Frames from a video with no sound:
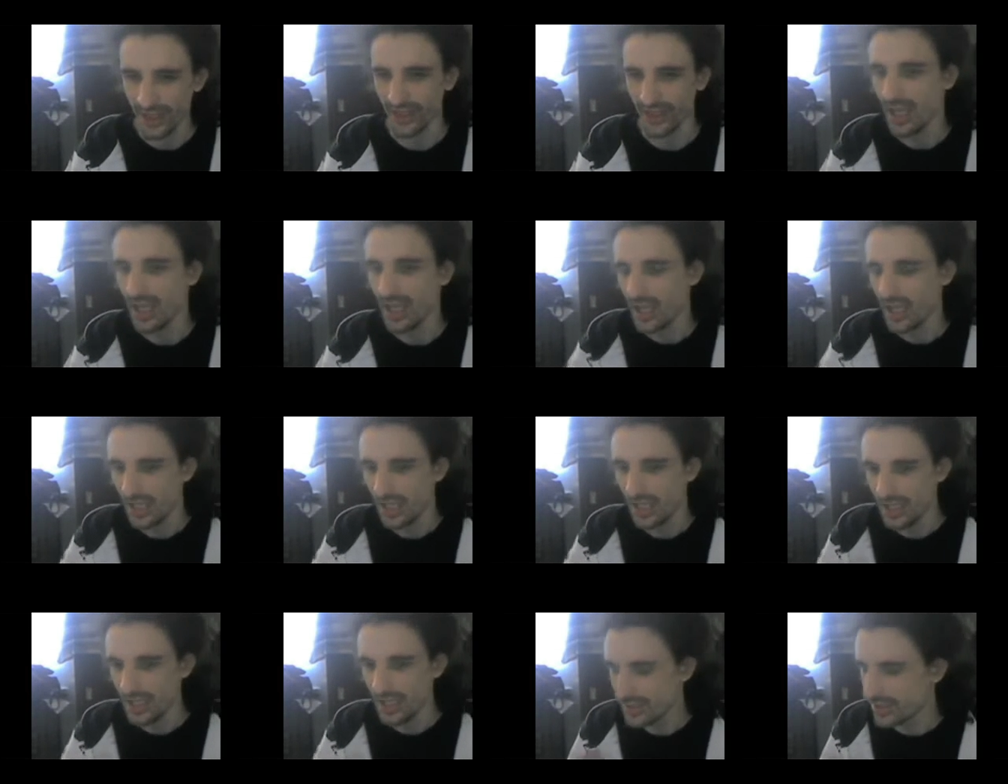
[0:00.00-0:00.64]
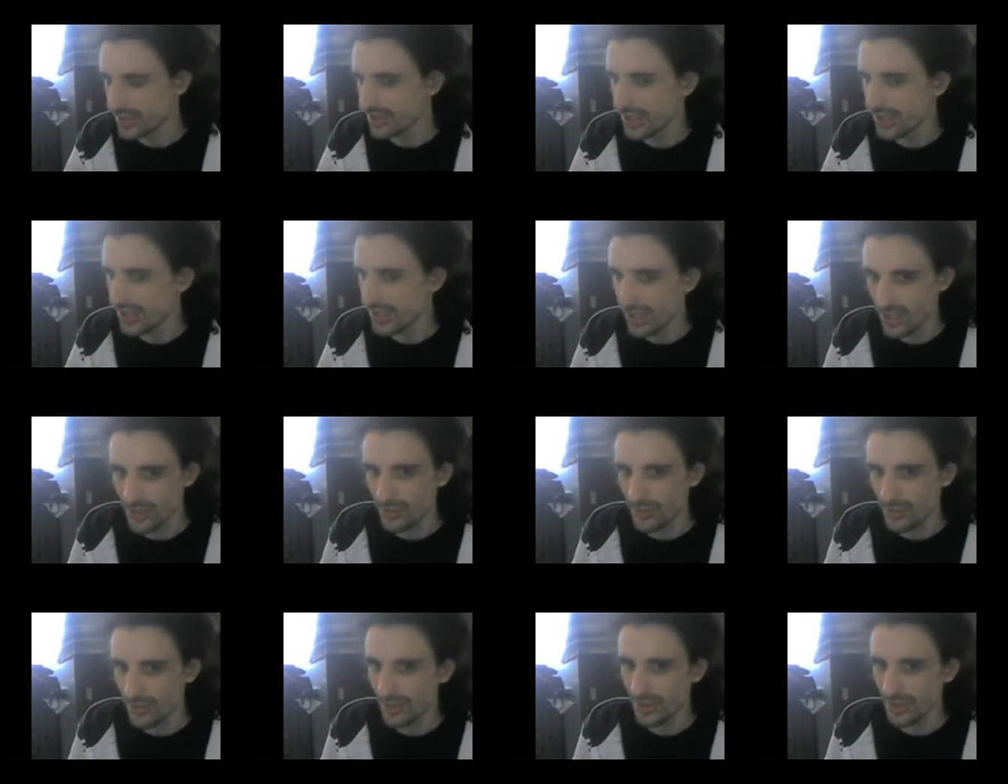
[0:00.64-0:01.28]
Is the sexual
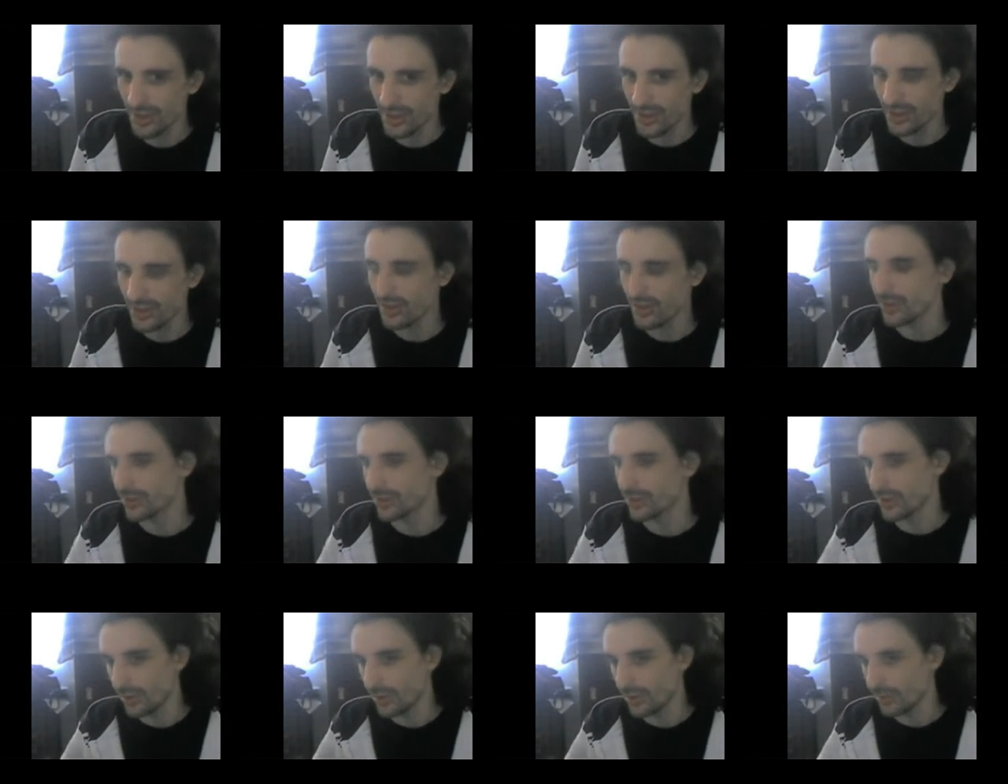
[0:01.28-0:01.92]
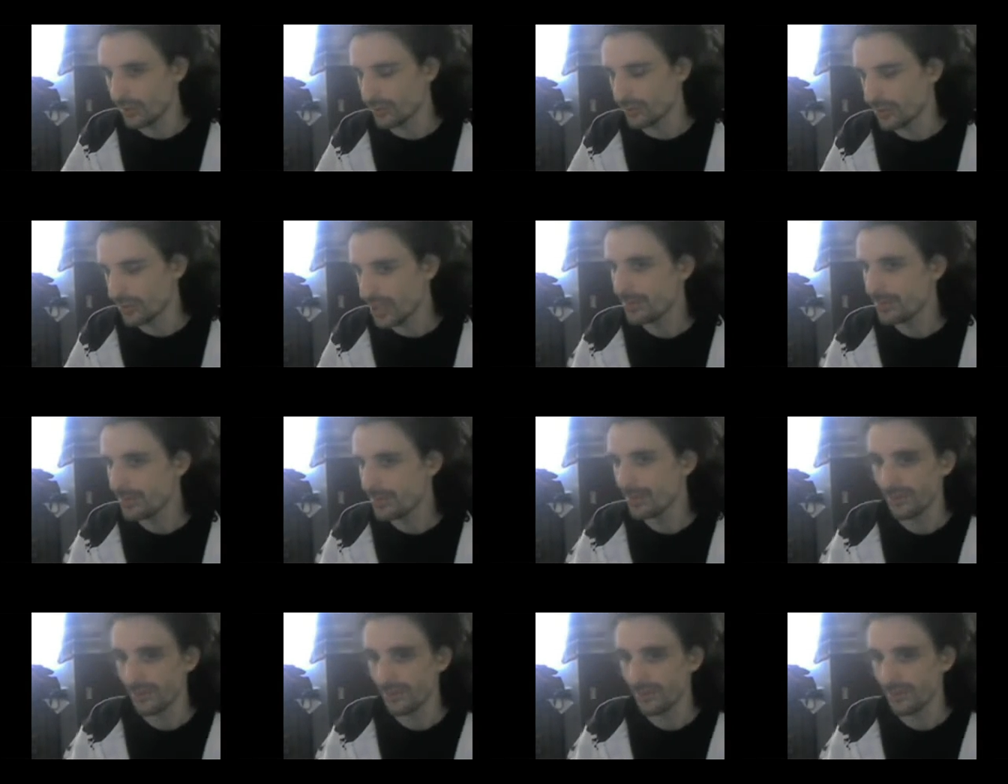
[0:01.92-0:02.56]
assault or rape of
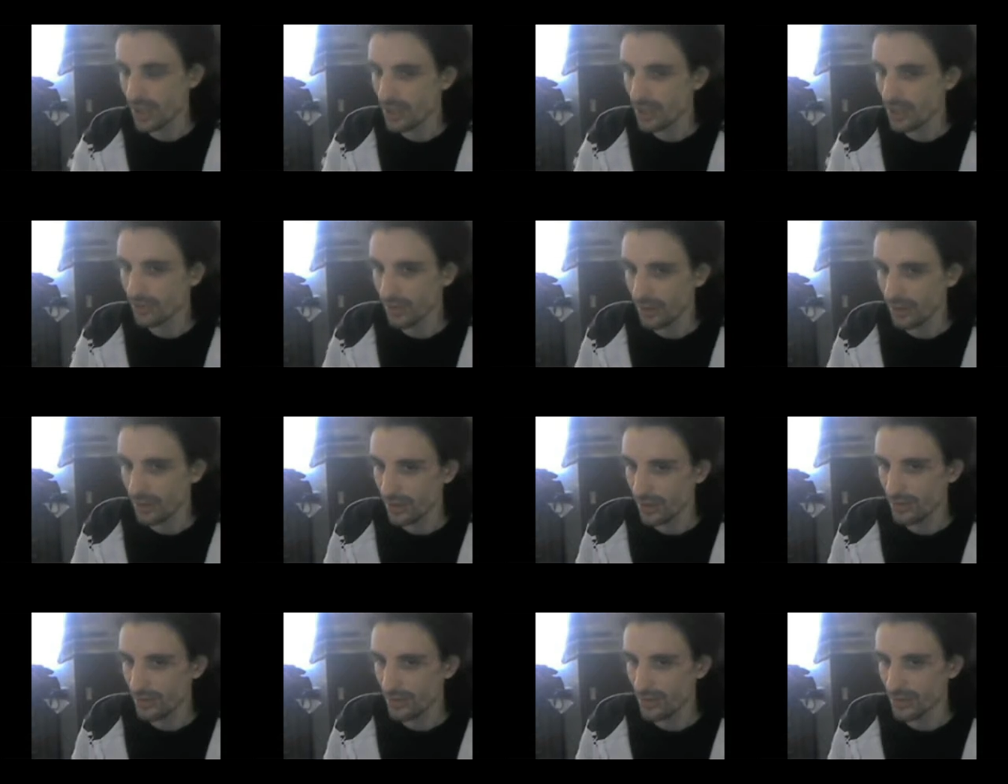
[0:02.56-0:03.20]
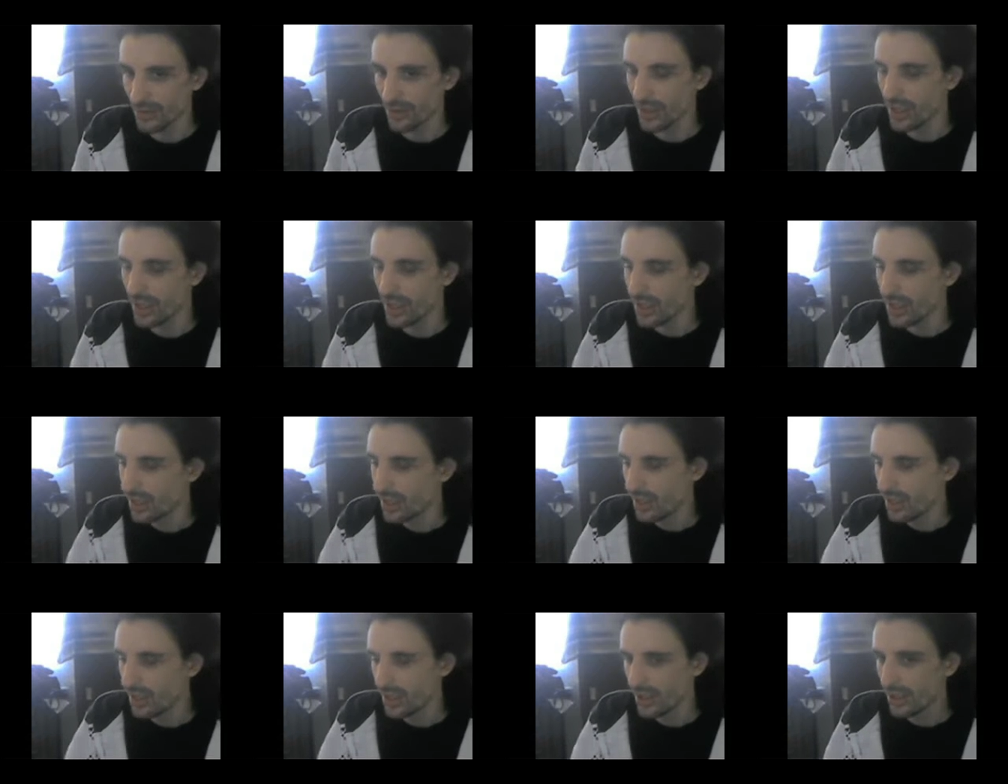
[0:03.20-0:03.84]
Lara Logan
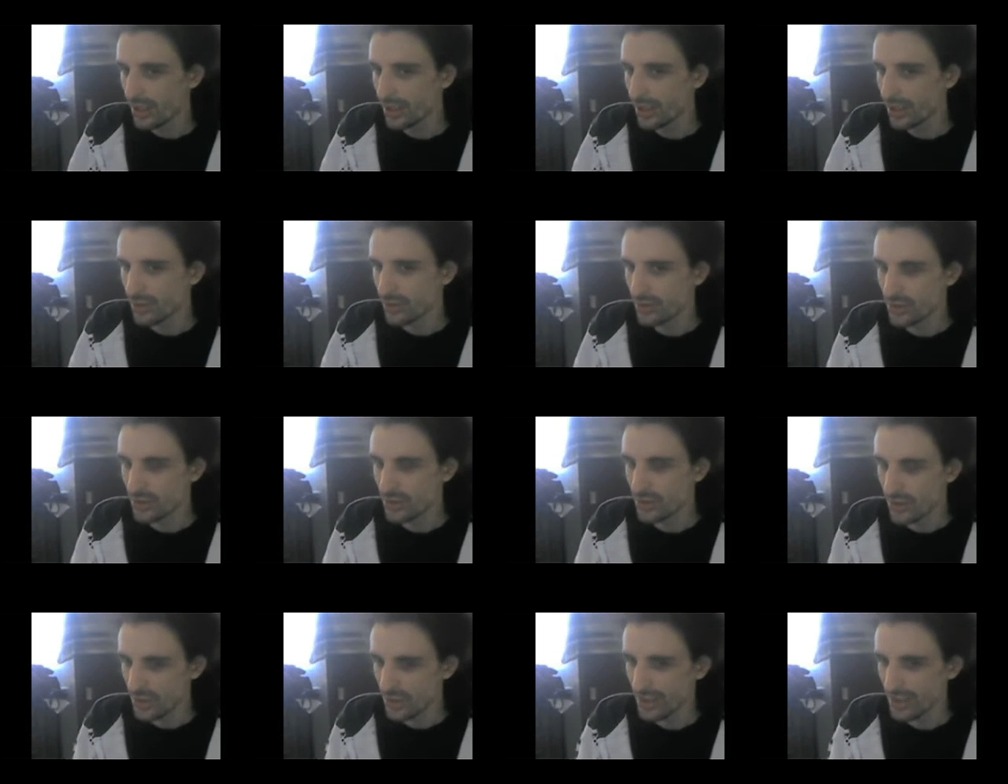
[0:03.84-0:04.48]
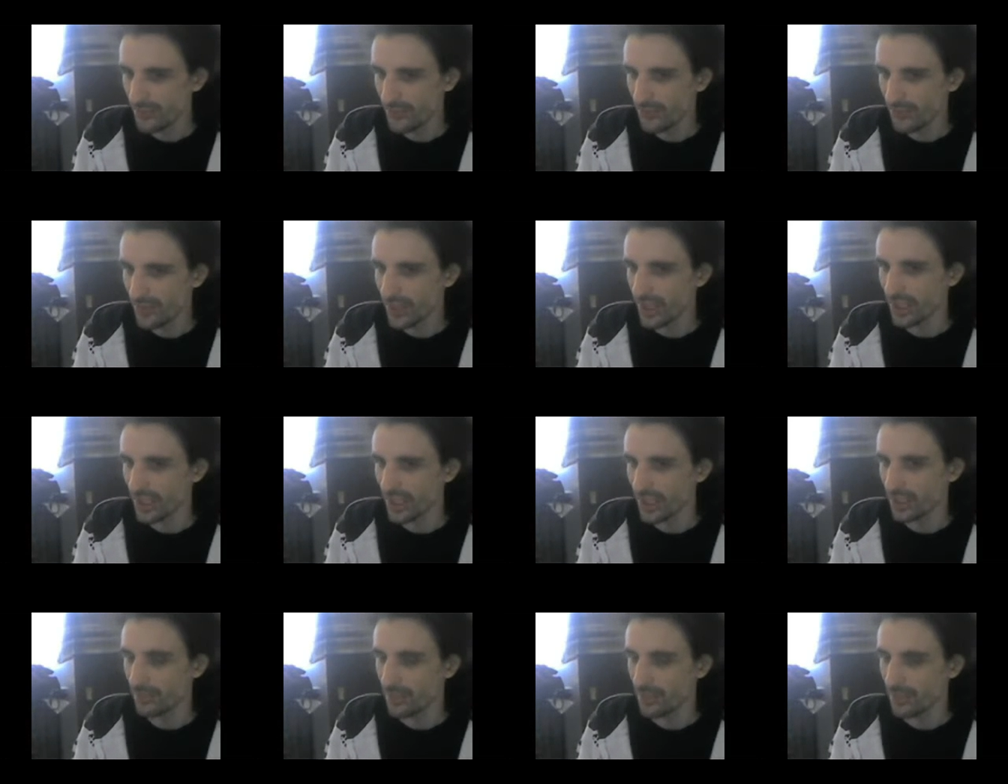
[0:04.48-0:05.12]
justified
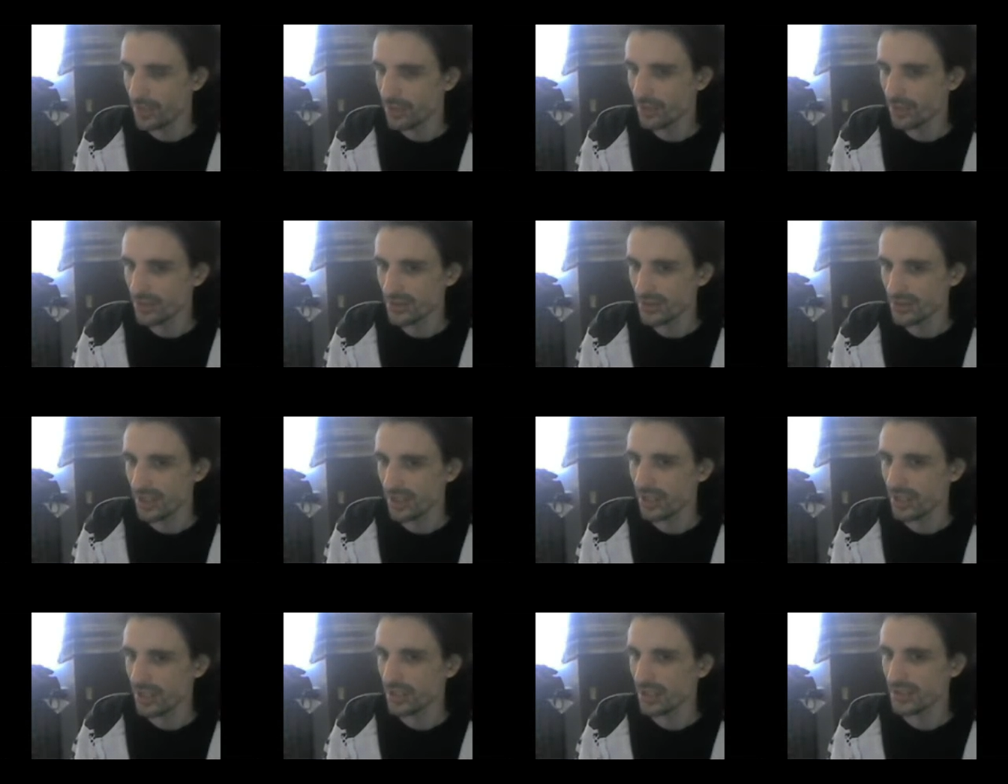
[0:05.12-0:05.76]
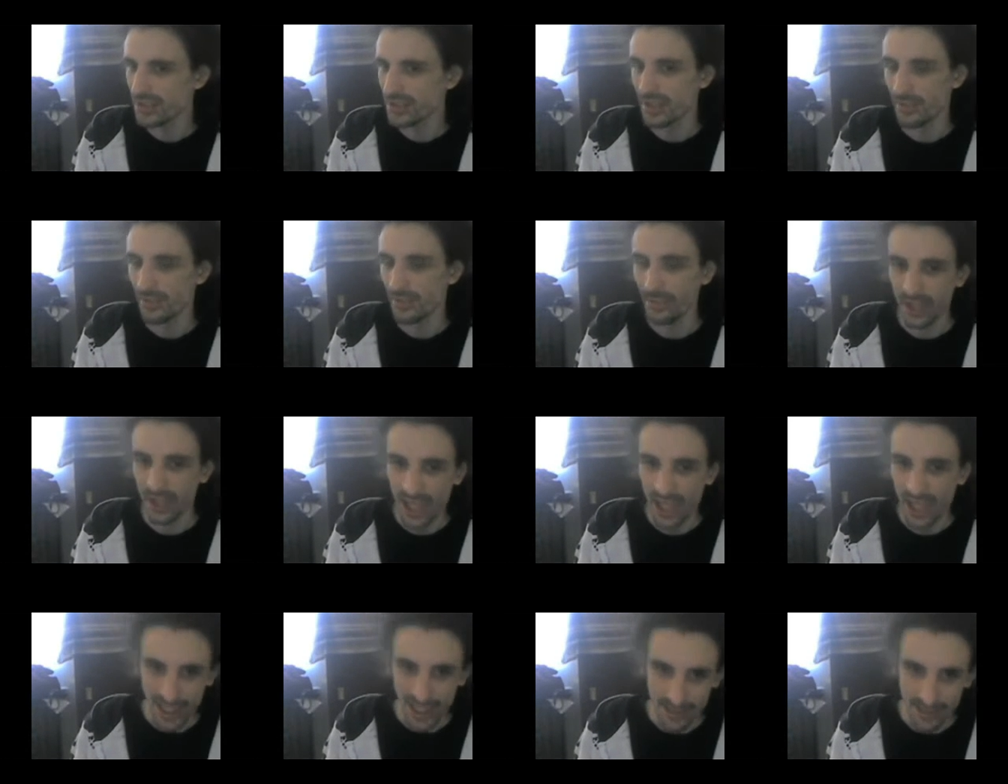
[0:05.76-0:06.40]
because it's the
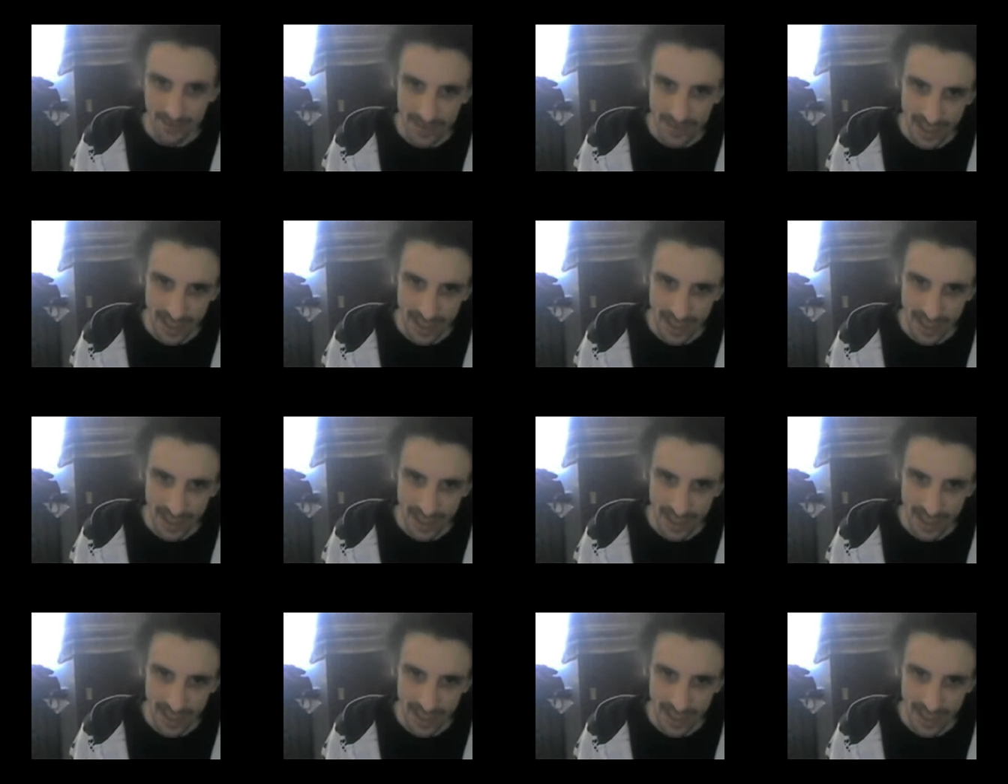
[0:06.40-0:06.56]
black man?